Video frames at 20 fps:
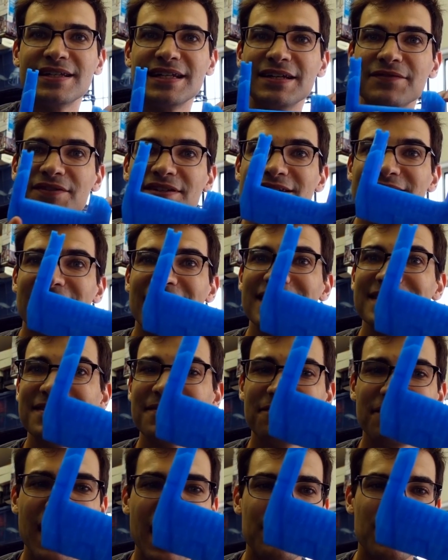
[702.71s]
It even still has
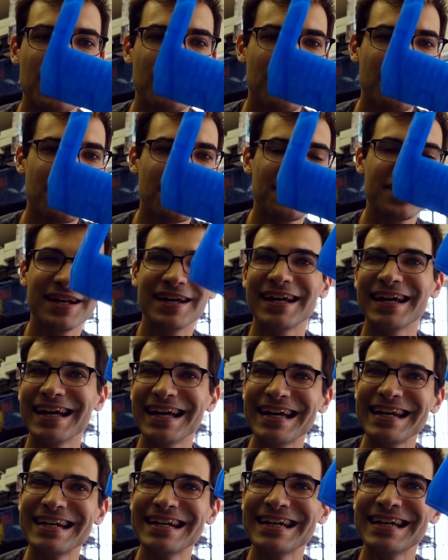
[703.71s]
the Fabu Burn
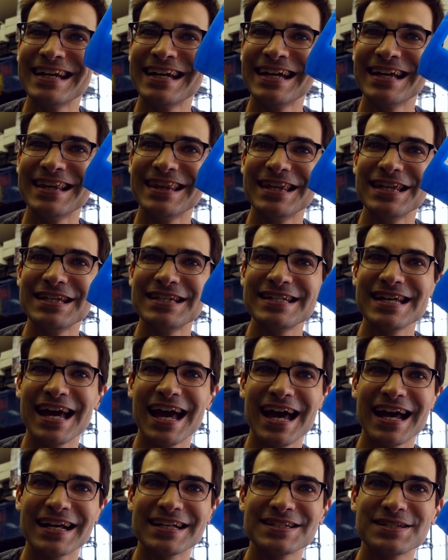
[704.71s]
in the
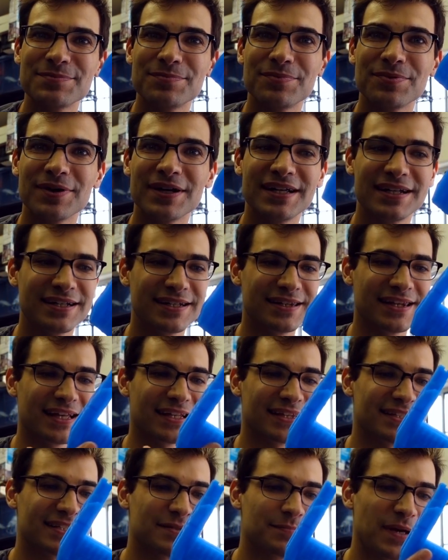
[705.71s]
text print,
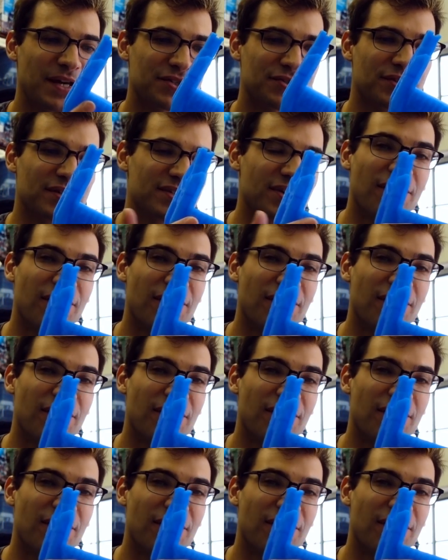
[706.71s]
like the special.